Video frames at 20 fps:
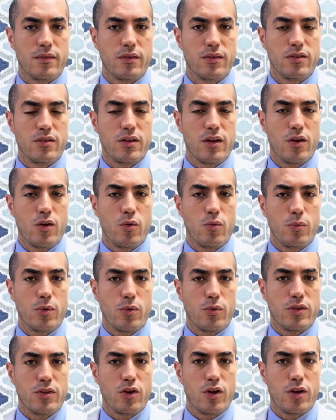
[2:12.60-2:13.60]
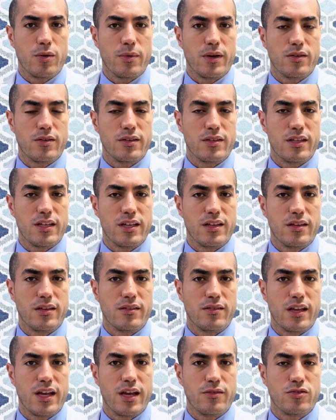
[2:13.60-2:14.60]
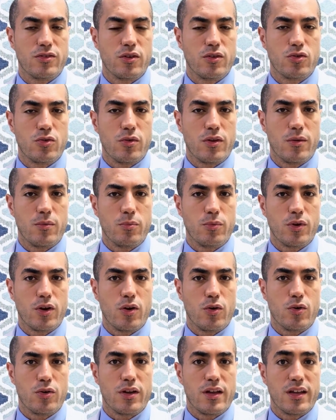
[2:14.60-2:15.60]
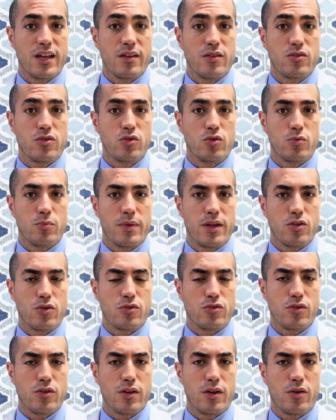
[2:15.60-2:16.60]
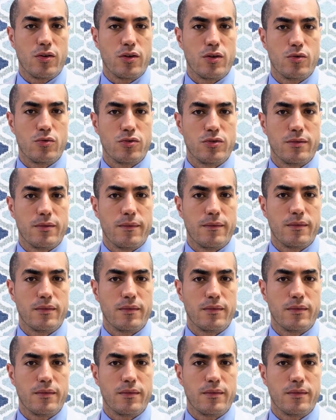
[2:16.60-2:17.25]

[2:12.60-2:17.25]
So, when we talk about the need to have surgery, we are looking at two major scenarios.